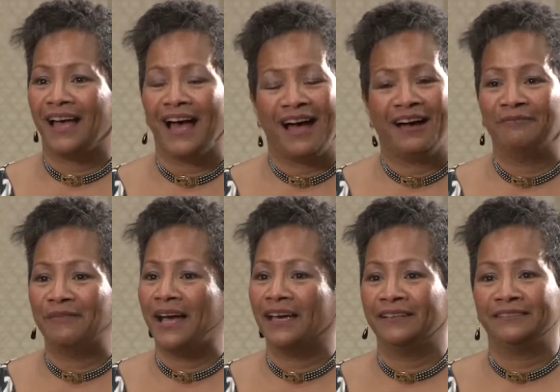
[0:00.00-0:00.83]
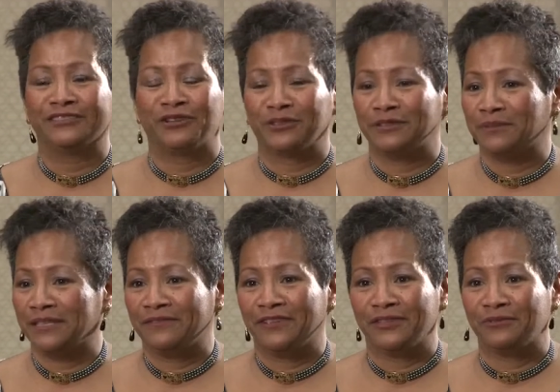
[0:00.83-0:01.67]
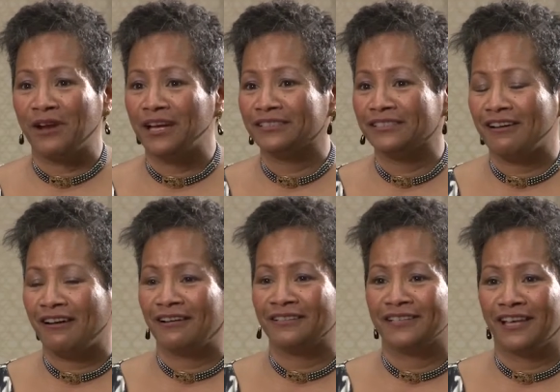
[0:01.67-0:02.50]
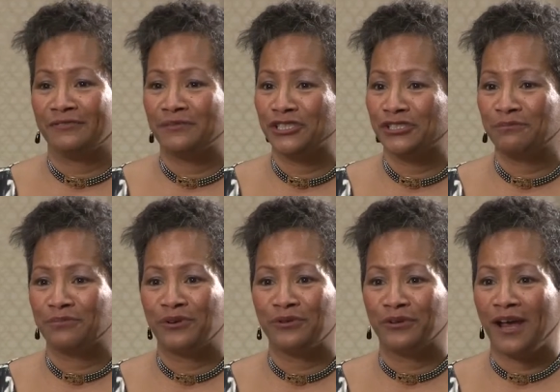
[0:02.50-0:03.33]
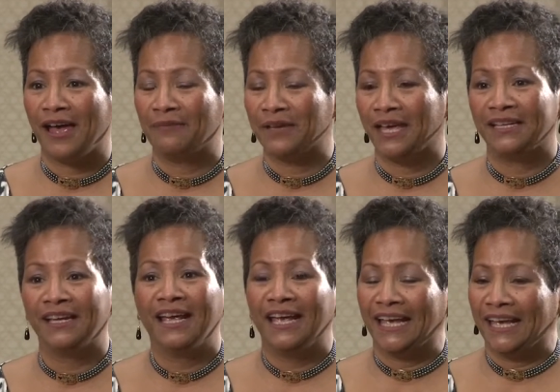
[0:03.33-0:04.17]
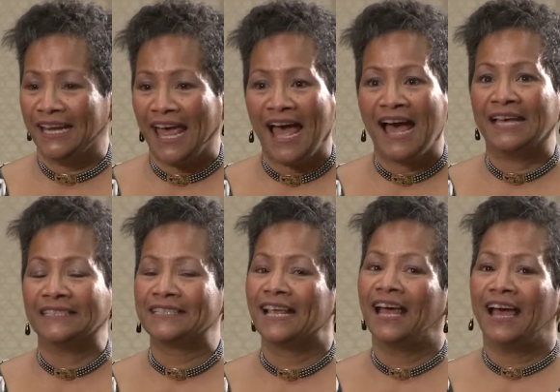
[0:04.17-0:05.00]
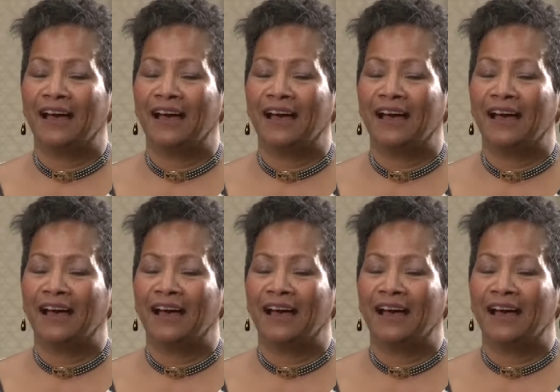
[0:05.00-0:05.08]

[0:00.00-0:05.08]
Um, I totally believe in the Rock Stars on a Mission program, and it has.